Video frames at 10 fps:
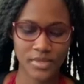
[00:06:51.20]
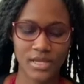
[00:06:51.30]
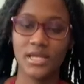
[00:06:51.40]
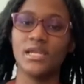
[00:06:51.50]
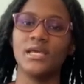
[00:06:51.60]

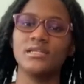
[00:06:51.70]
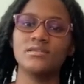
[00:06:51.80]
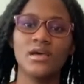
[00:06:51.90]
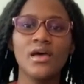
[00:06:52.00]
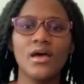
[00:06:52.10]
in it
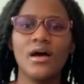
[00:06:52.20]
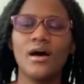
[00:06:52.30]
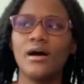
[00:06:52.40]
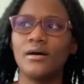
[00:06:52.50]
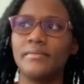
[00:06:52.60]

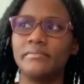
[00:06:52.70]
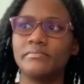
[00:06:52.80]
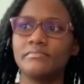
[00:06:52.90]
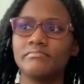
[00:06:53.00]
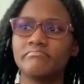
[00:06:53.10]
um,
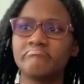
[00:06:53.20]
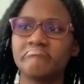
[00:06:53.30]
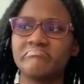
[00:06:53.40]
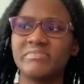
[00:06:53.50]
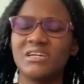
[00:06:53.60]

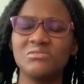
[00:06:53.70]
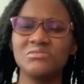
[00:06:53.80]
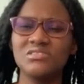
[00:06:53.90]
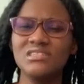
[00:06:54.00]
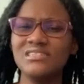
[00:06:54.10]
and it was
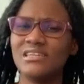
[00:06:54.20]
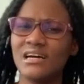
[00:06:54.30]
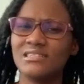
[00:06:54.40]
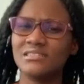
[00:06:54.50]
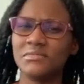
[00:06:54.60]
really
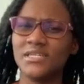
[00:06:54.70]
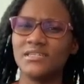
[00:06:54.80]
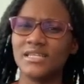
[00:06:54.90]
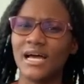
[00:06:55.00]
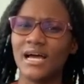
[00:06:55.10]
sad to me
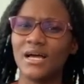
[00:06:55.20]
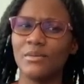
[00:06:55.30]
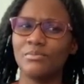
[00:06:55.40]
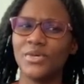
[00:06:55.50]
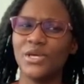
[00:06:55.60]
that
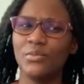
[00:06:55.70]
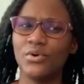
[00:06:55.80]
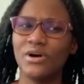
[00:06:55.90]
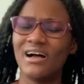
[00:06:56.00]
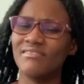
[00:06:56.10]
people
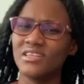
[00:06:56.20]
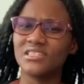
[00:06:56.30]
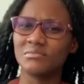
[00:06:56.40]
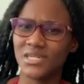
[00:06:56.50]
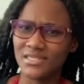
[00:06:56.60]
have this
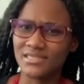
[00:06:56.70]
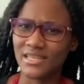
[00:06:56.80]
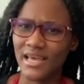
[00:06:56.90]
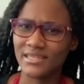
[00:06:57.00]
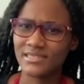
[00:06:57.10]

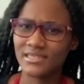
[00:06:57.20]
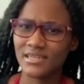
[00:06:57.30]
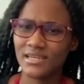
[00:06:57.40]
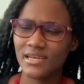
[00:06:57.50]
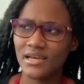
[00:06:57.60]
mindset
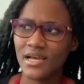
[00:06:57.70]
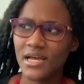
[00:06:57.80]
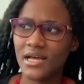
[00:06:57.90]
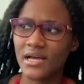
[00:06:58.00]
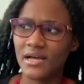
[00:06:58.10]

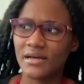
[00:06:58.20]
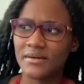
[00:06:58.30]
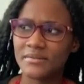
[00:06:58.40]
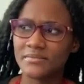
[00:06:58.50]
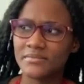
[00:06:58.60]

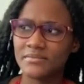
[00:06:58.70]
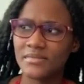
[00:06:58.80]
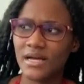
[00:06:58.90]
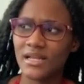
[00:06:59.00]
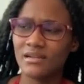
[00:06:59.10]
um,
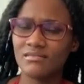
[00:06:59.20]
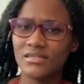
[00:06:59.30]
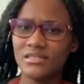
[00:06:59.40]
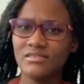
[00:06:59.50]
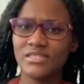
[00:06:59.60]
and I
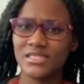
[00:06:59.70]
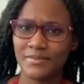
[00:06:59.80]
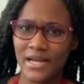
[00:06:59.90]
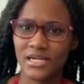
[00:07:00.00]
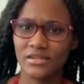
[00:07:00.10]
really
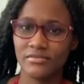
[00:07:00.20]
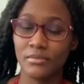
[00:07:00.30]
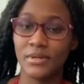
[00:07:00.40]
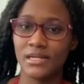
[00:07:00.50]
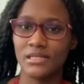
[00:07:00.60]
respect her for
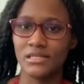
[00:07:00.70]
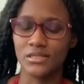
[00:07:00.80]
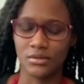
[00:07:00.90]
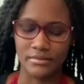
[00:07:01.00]
putting this out